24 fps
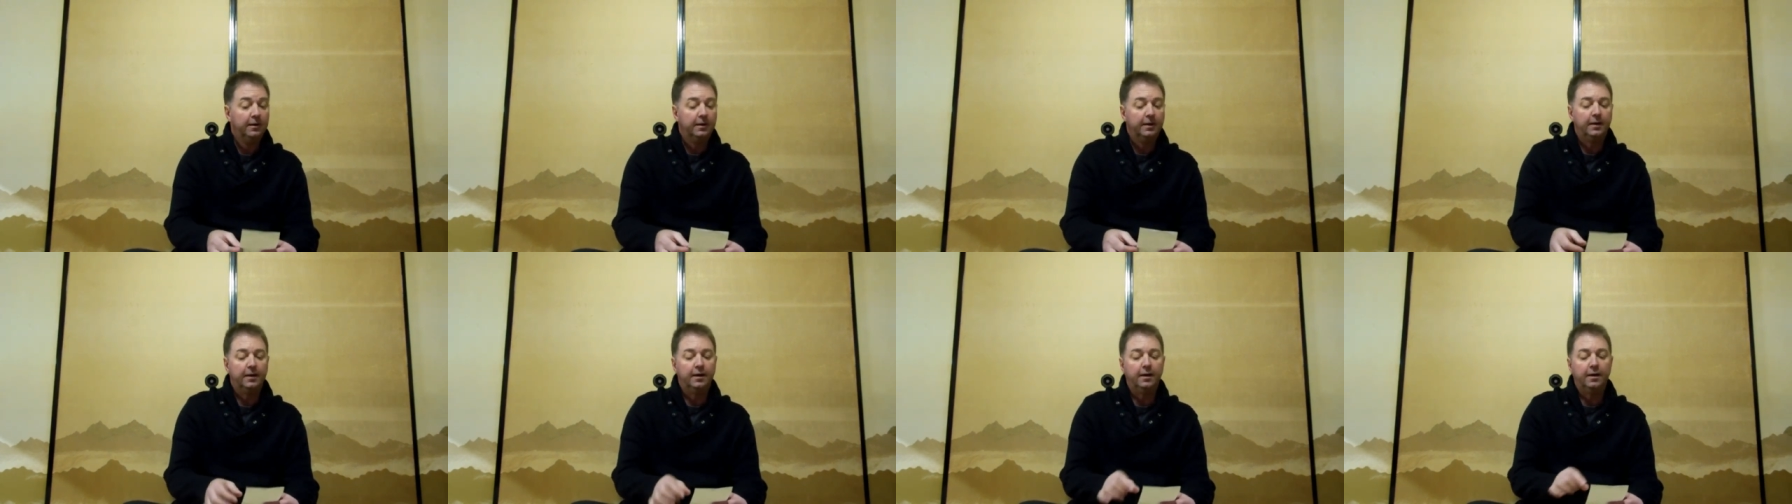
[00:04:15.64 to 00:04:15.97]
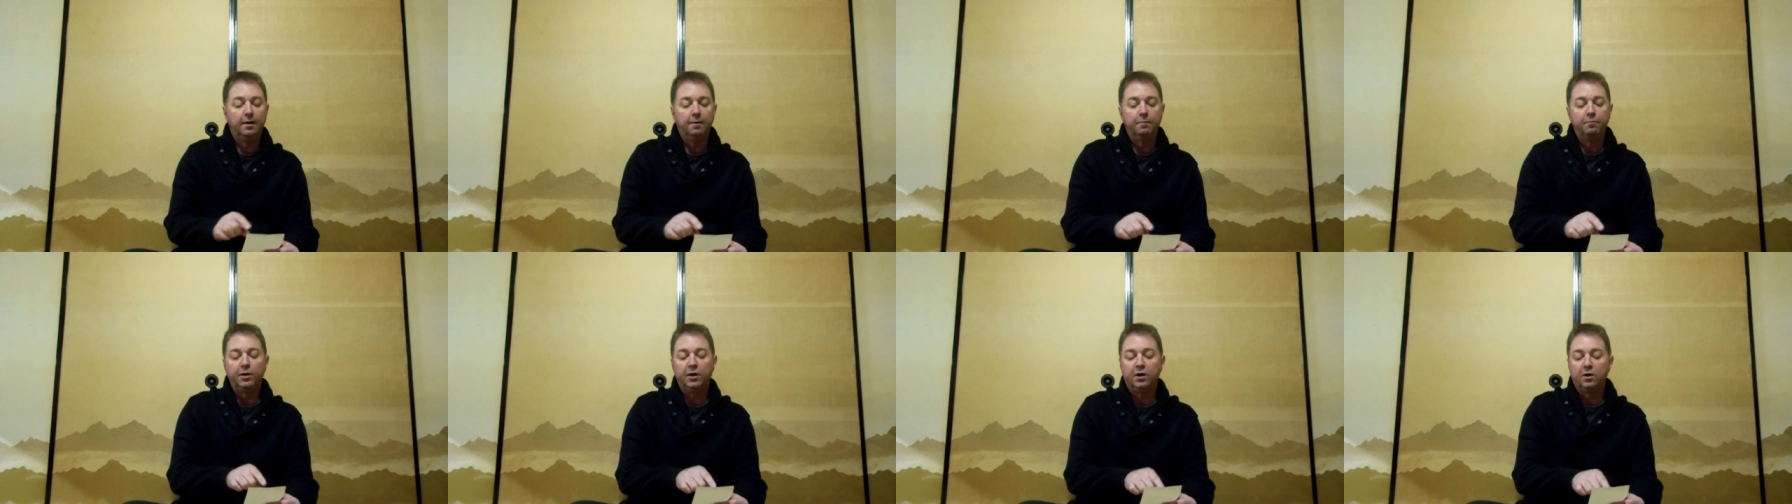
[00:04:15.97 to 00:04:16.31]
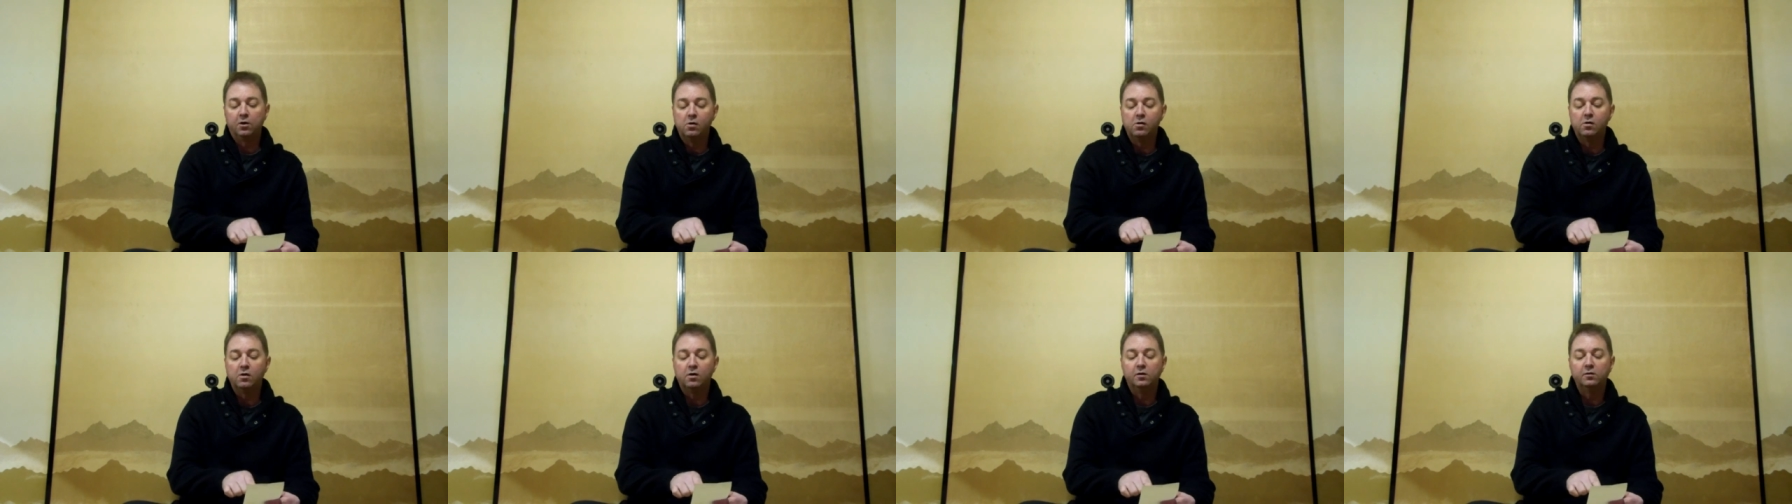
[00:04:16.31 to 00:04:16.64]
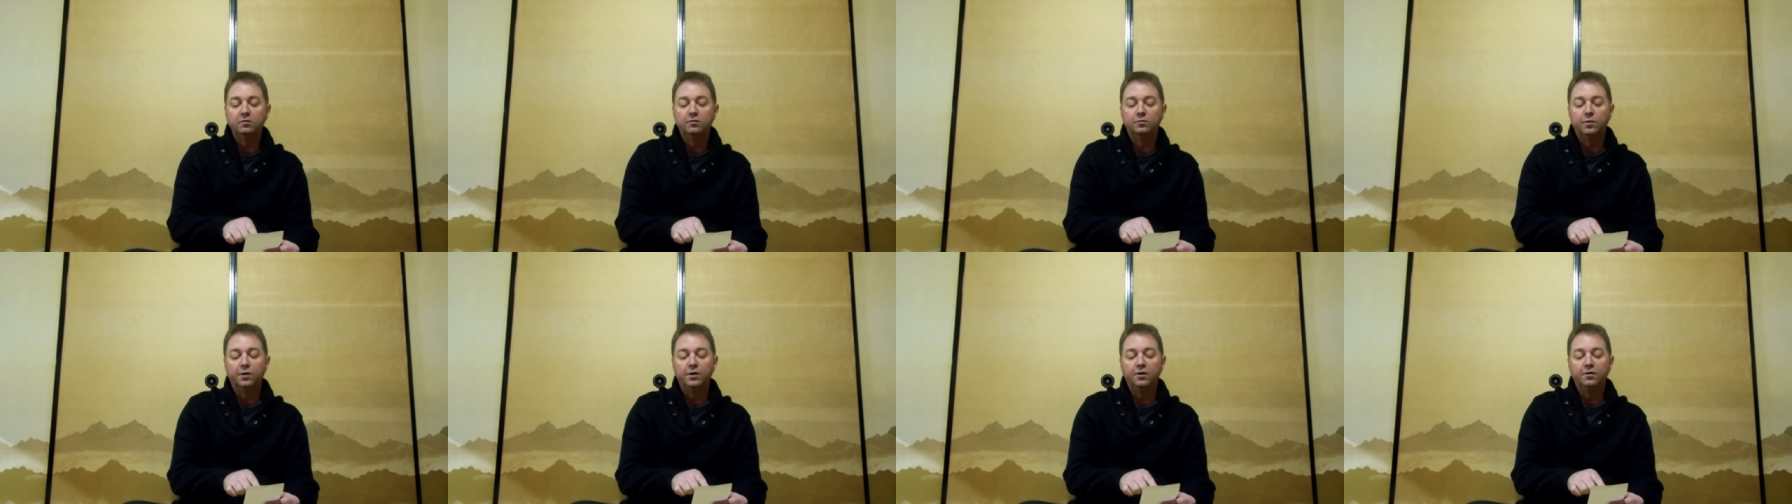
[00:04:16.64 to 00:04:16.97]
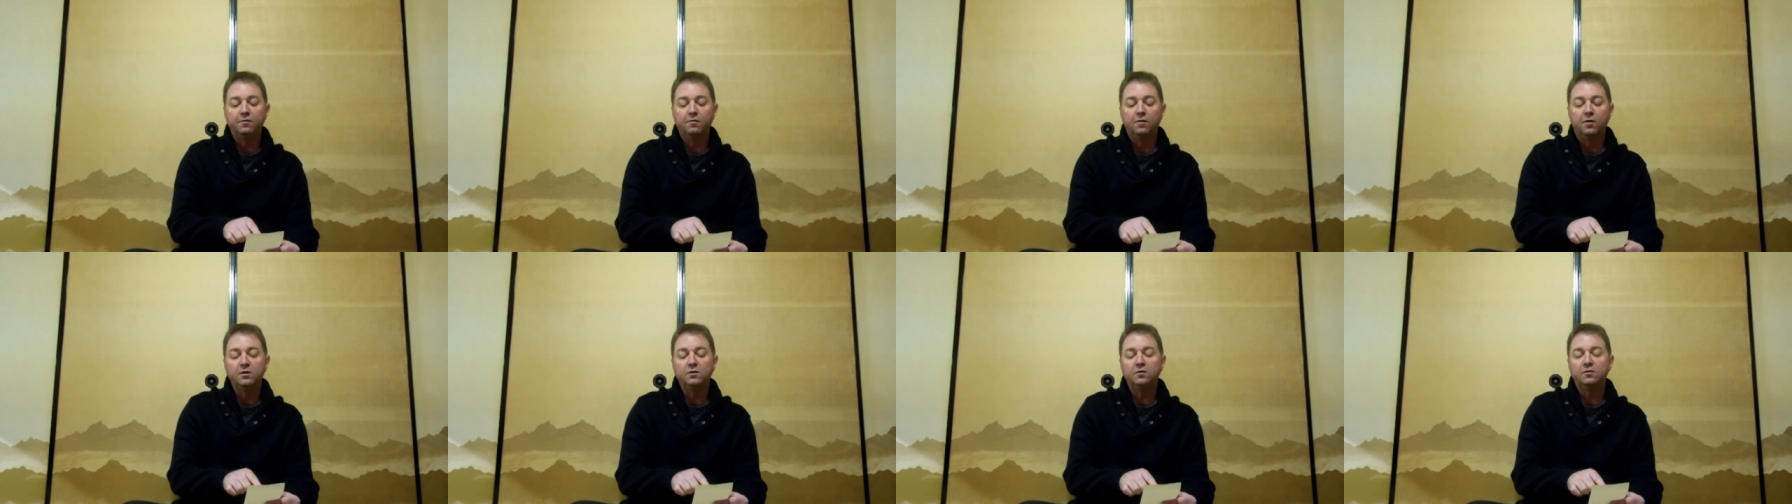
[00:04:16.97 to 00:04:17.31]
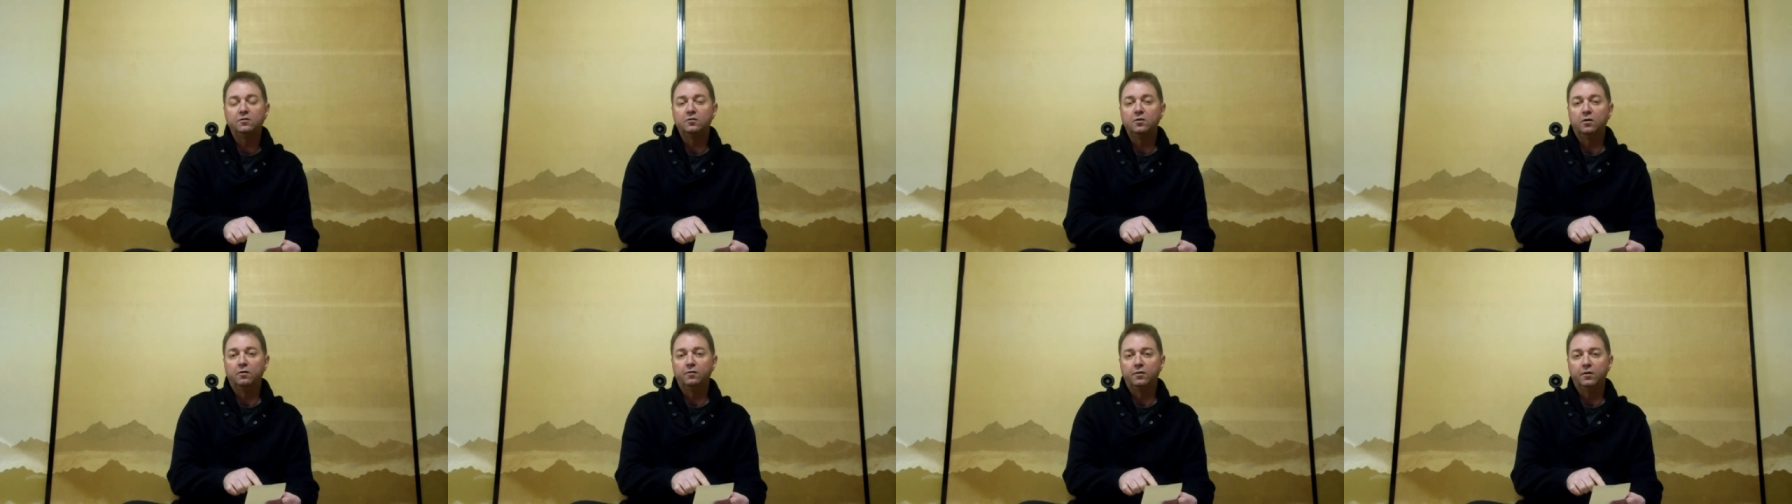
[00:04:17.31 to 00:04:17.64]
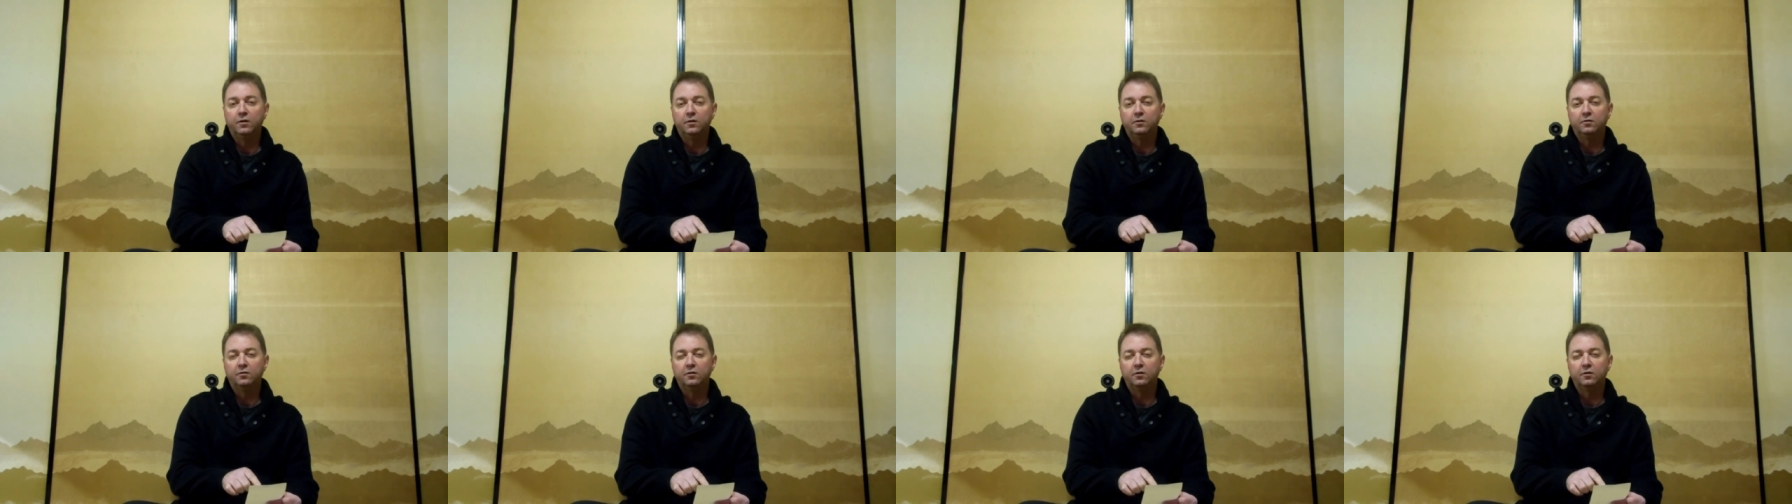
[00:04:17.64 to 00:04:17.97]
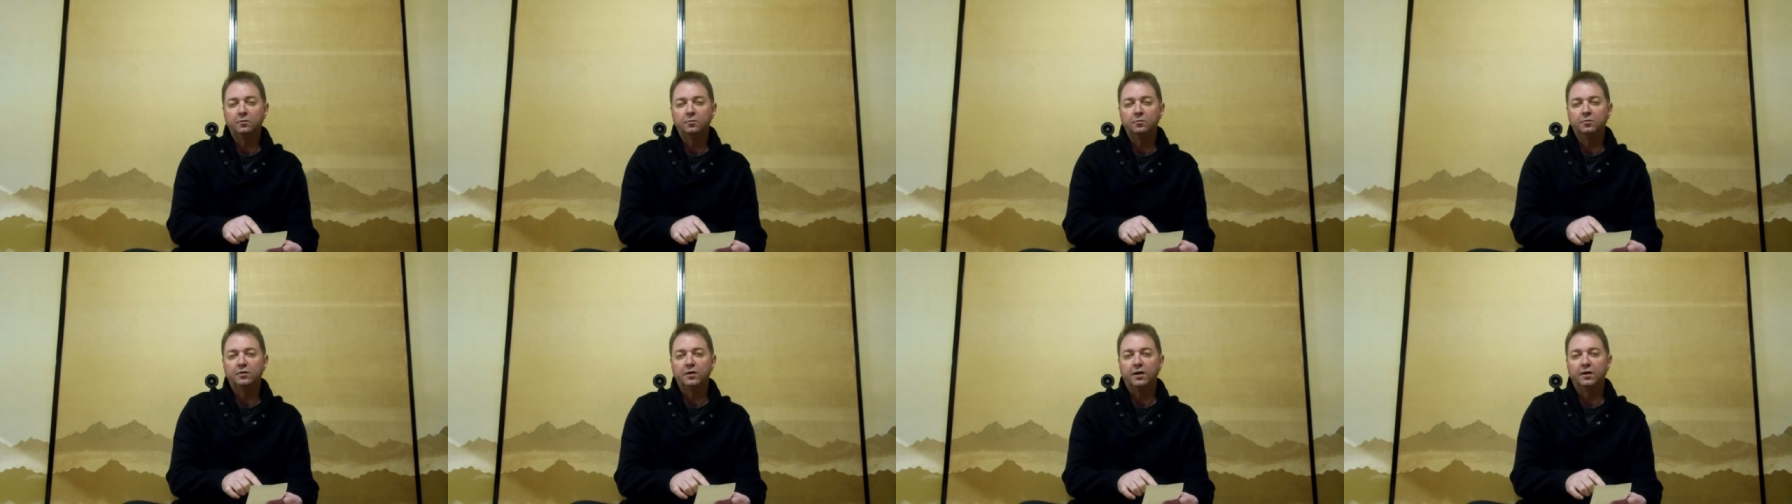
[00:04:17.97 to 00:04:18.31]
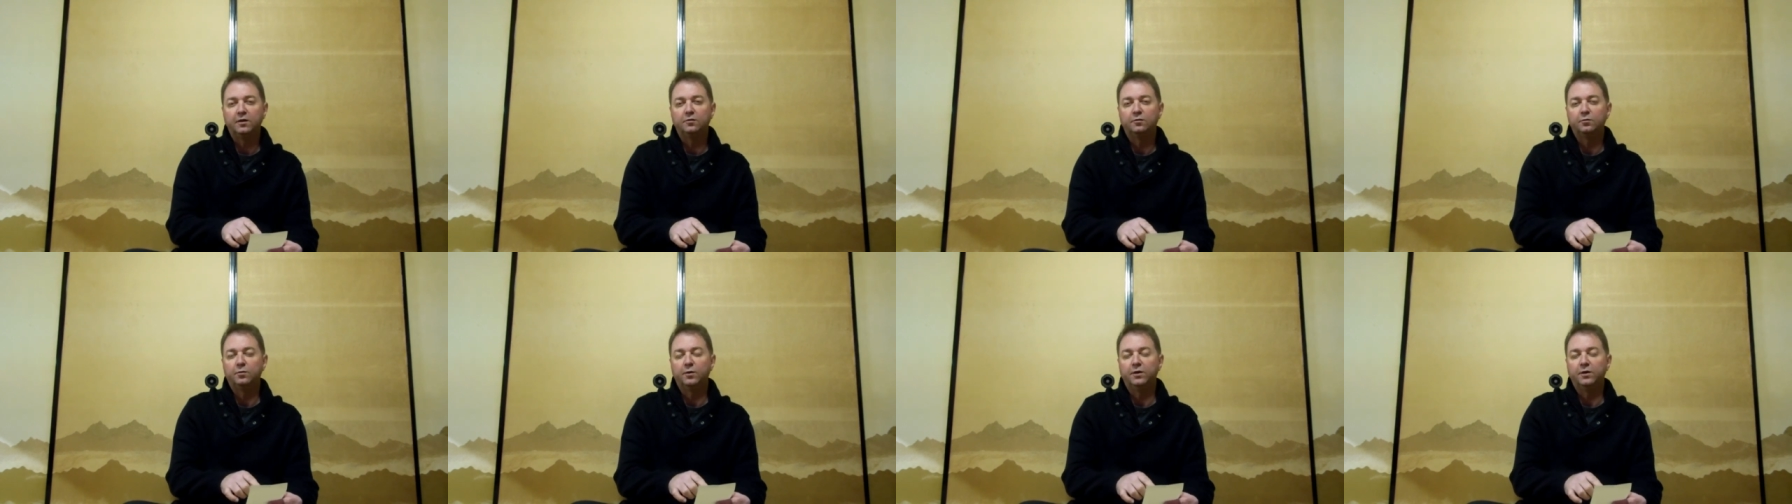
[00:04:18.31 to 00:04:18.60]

uh, because when you find yourself in a circumstance